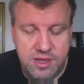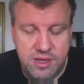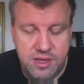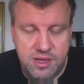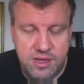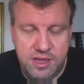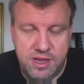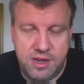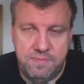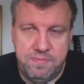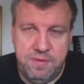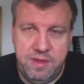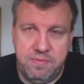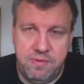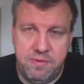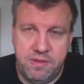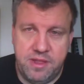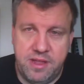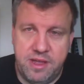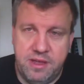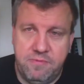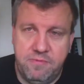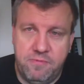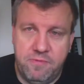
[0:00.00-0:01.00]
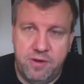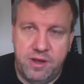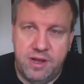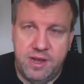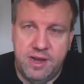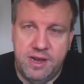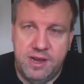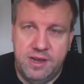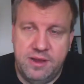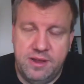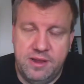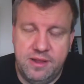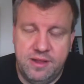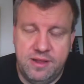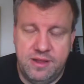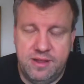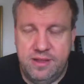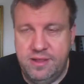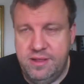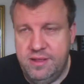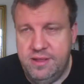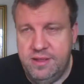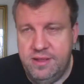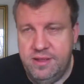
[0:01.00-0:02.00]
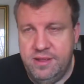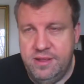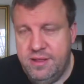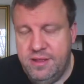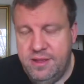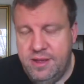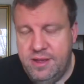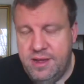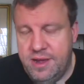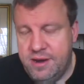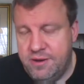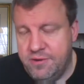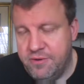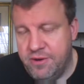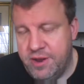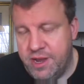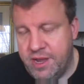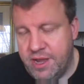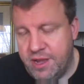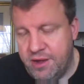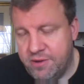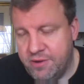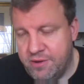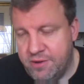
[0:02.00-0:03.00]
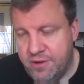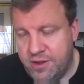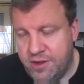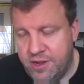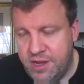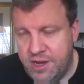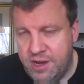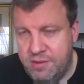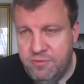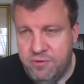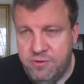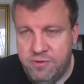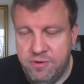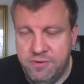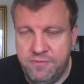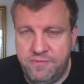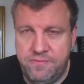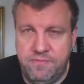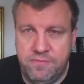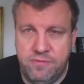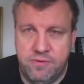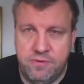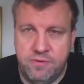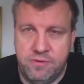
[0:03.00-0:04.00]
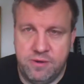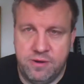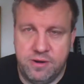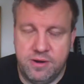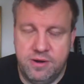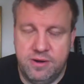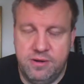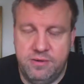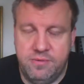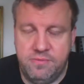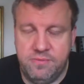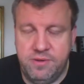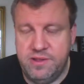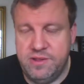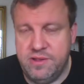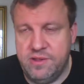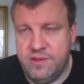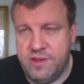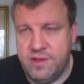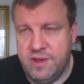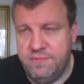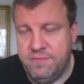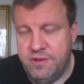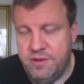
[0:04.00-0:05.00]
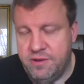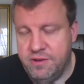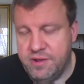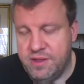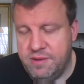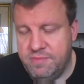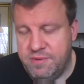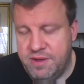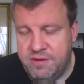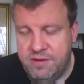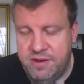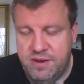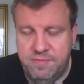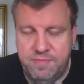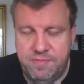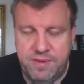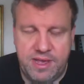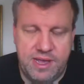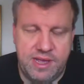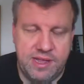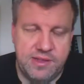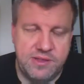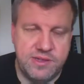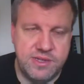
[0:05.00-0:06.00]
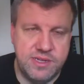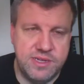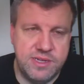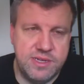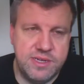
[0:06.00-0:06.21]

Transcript: a lot of people like wine. I don't drink alcohol anymore for reasons I've talked about in the past.